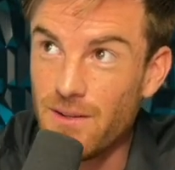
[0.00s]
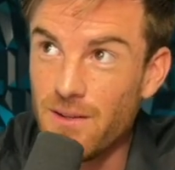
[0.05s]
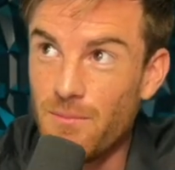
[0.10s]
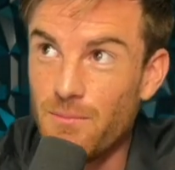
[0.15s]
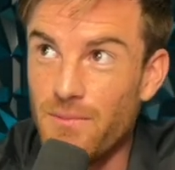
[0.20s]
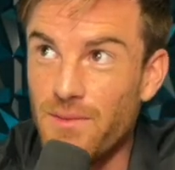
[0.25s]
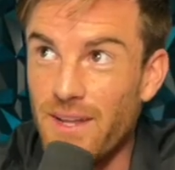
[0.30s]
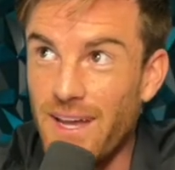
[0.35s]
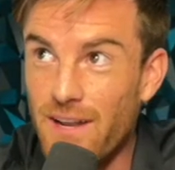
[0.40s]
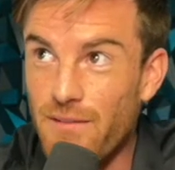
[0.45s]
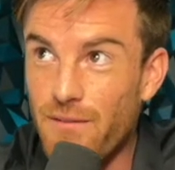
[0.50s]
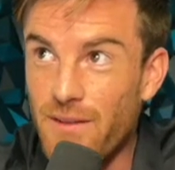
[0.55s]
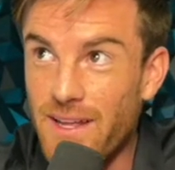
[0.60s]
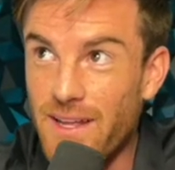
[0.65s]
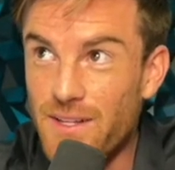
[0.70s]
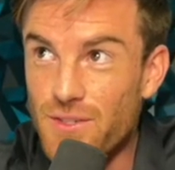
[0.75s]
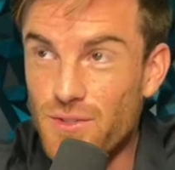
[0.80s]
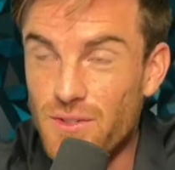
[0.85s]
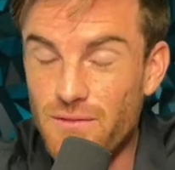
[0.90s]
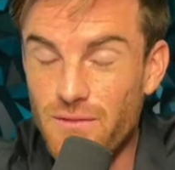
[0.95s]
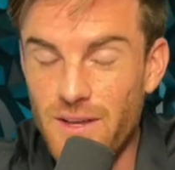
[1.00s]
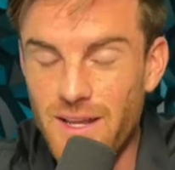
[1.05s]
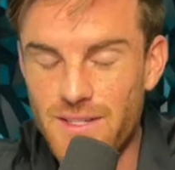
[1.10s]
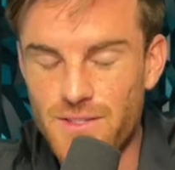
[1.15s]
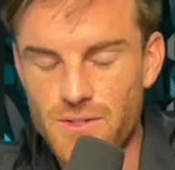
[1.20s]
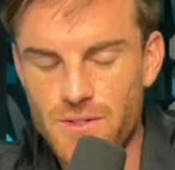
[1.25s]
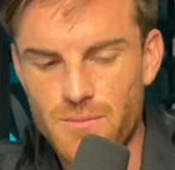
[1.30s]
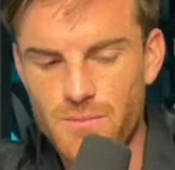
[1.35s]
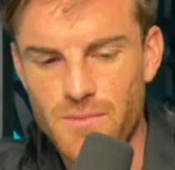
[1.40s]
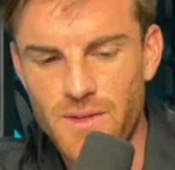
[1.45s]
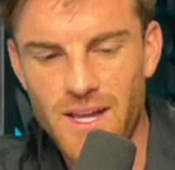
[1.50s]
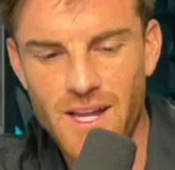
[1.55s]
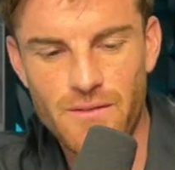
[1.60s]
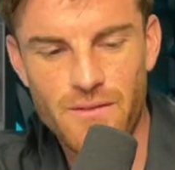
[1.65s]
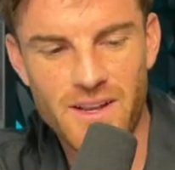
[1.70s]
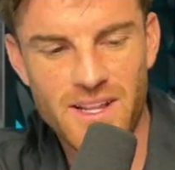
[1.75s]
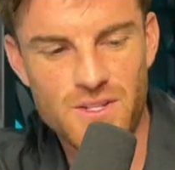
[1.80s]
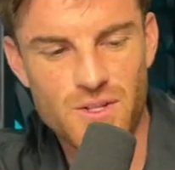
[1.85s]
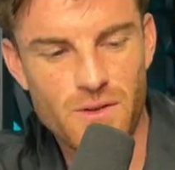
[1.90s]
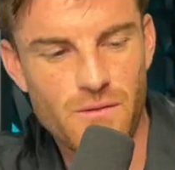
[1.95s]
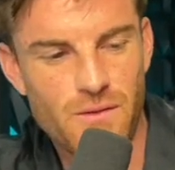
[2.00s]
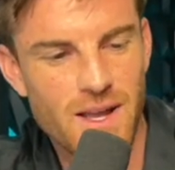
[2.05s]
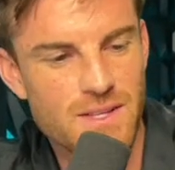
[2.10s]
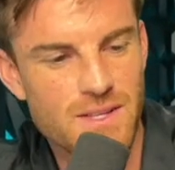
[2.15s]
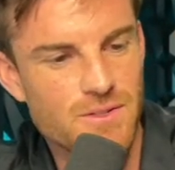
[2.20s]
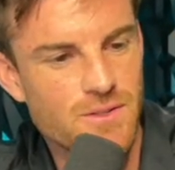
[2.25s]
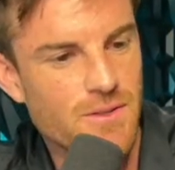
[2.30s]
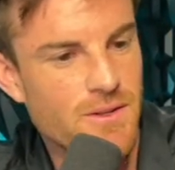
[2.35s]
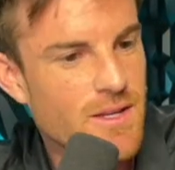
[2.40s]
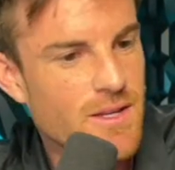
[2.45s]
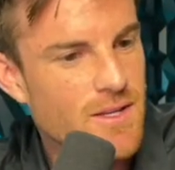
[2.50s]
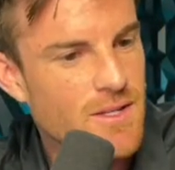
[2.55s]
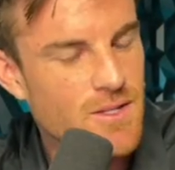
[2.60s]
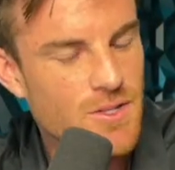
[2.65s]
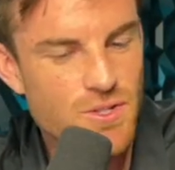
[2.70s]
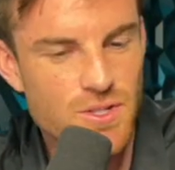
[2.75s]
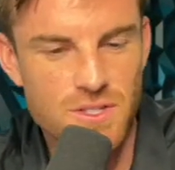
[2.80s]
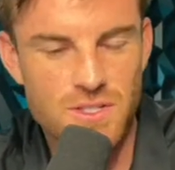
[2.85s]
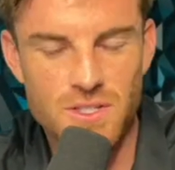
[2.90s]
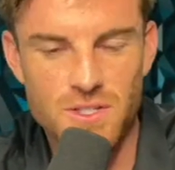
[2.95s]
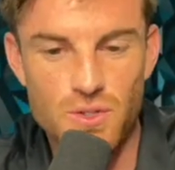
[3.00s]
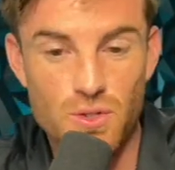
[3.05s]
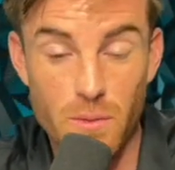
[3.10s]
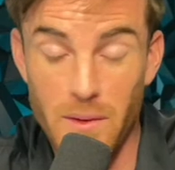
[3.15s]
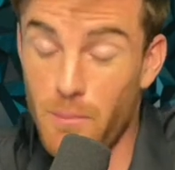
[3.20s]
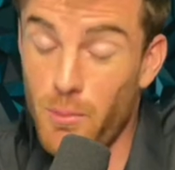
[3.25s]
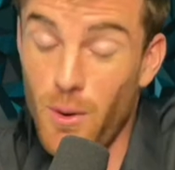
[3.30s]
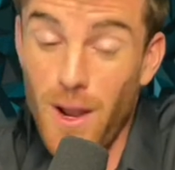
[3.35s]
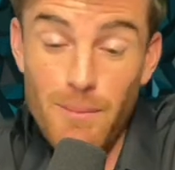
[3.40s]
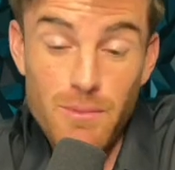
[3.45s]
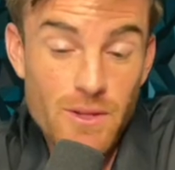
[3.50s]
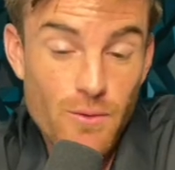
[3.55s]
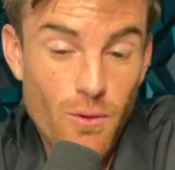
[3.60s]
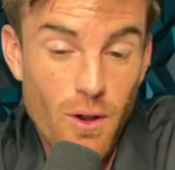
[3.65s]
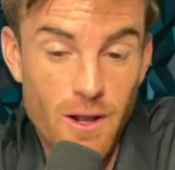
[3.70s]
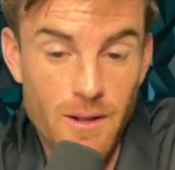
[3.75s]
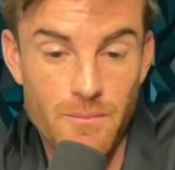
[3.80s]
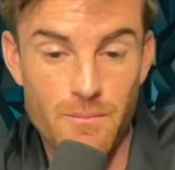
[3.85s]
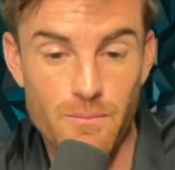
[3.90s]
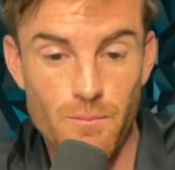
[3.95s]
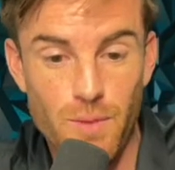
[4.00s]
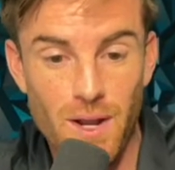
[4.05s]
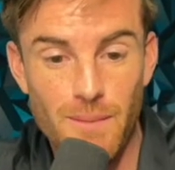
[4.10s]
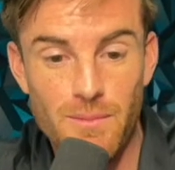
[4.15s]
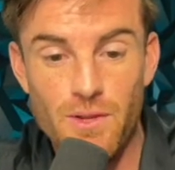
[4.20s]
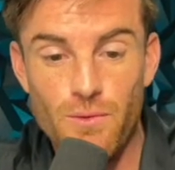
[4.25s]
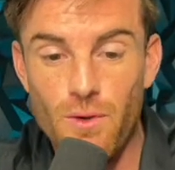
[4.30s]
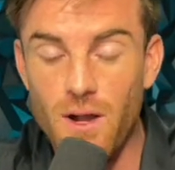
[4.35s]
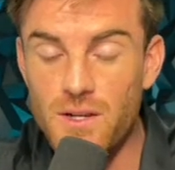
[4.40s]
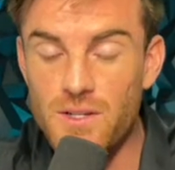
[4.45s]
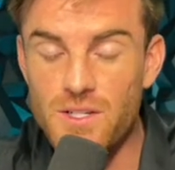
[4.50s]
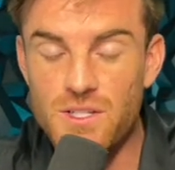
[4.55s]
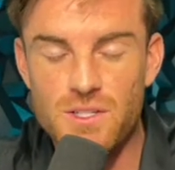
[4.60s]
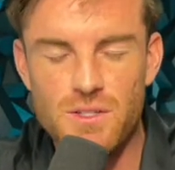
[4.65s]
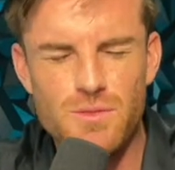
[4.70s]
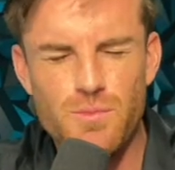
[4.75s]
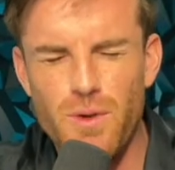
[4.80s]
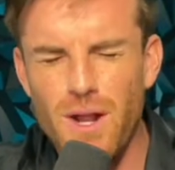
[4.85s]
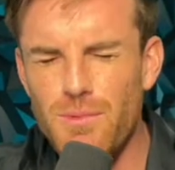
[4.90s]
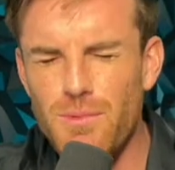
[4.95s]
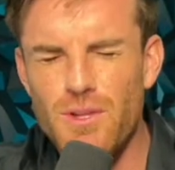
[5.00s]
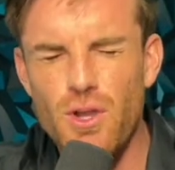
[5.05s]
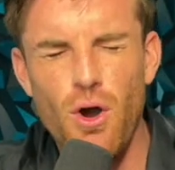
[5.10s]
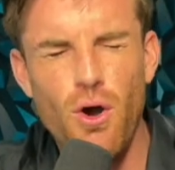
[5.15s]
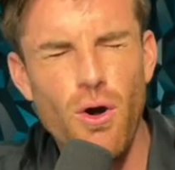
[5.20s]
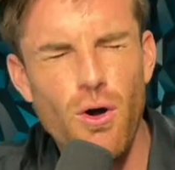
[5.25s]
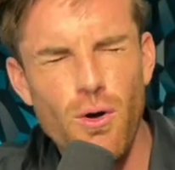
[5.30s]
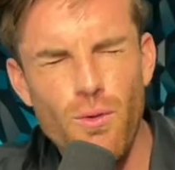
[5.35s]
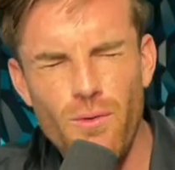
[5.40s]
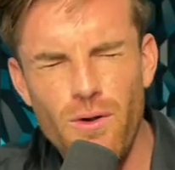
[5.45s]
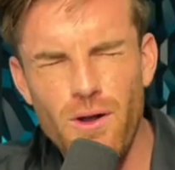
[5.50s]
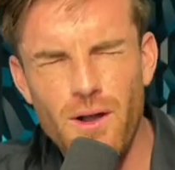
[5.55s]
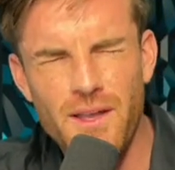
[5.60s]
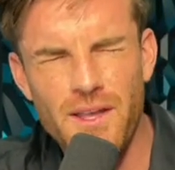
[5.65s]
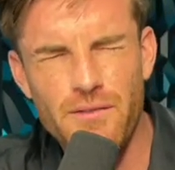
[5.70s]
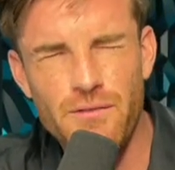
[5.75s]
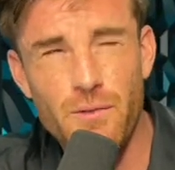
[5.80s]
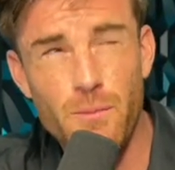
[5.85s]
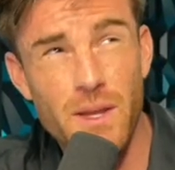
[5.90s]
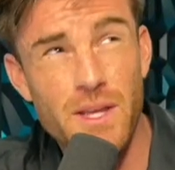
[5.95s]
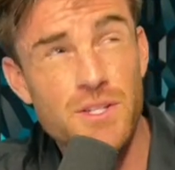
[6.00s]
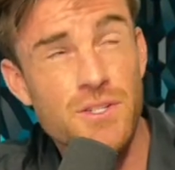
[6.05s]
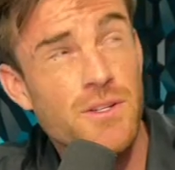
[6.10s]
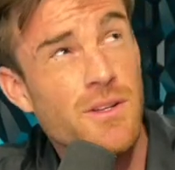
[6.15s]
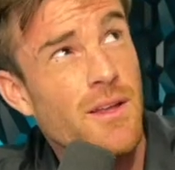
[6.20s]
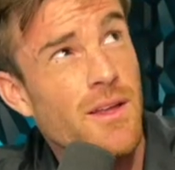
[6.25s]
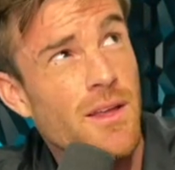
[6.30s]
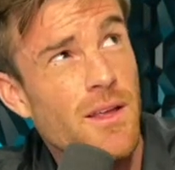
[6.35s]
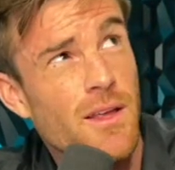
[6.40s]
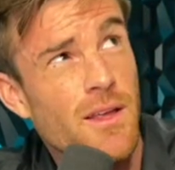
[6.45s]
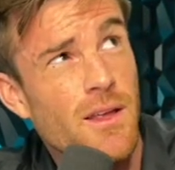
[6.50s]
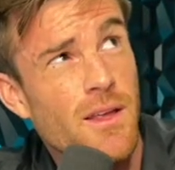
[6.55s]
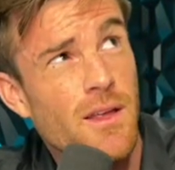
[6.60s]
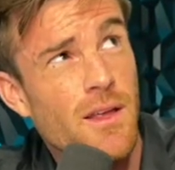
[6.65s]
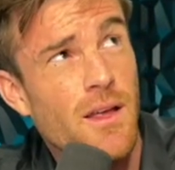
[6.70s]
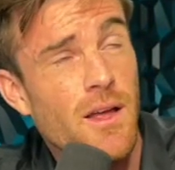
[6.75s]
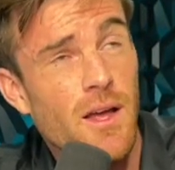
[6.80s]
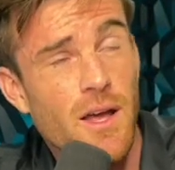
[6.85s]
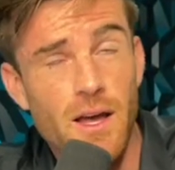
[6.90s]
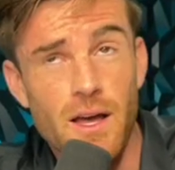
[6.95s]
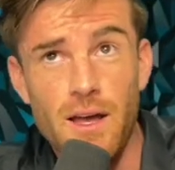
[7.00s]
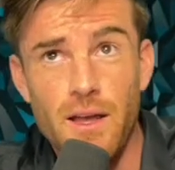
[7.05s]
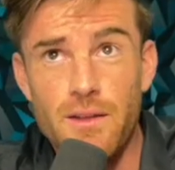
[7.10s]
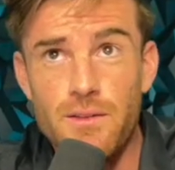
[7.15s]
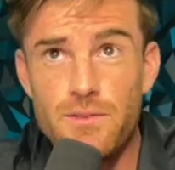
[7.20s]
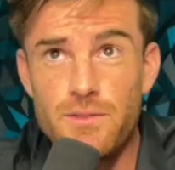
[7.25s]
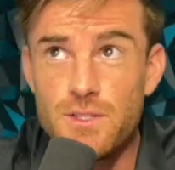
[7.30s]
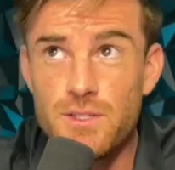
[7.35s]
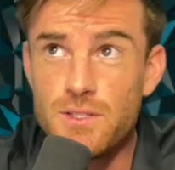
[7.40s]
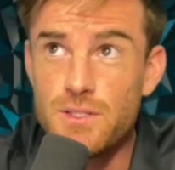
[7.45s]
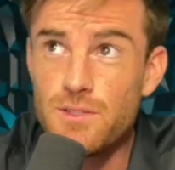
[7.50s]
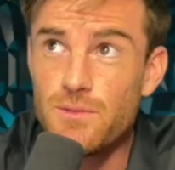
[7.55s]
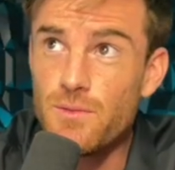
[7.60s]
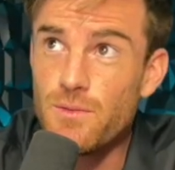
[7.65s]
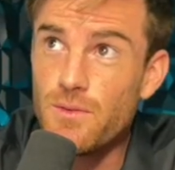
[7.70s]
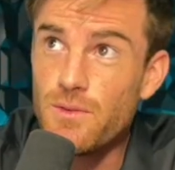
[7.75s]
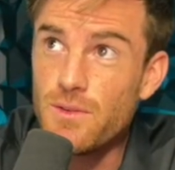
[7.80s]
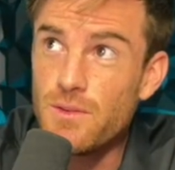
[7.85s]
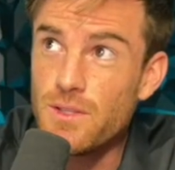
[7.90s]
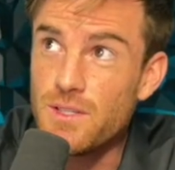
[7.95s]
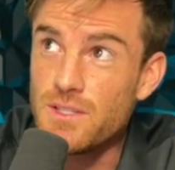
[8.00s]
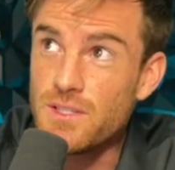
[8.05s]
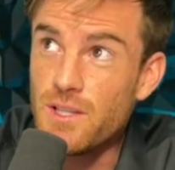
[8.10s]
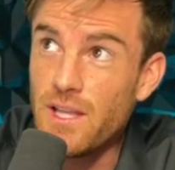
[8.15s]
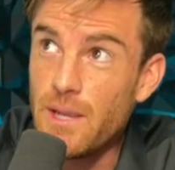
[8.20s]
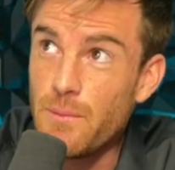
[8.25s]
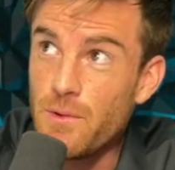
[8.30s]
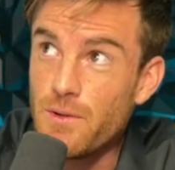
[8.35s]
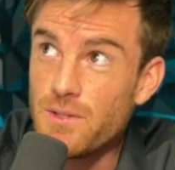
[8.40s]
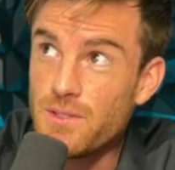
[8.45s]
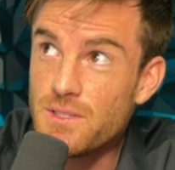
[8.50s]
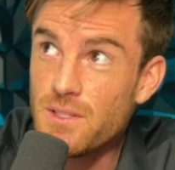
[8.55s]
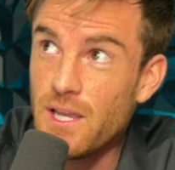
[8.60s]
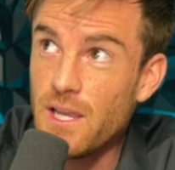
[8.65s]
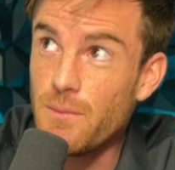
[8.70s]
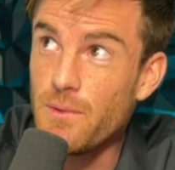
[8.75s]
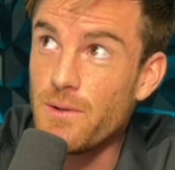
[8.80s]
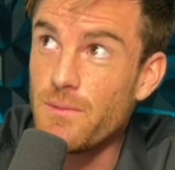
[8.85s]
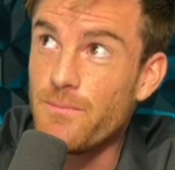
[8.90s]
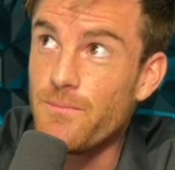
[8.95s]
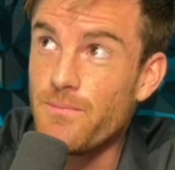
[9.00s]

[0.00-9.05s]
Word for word: Not a financial advisor. Not a financial advisor. Just a YouTuber. Probably wrong. Probably wrong. This is probably all wrong information. Uh, just disclaimer, disclaimer.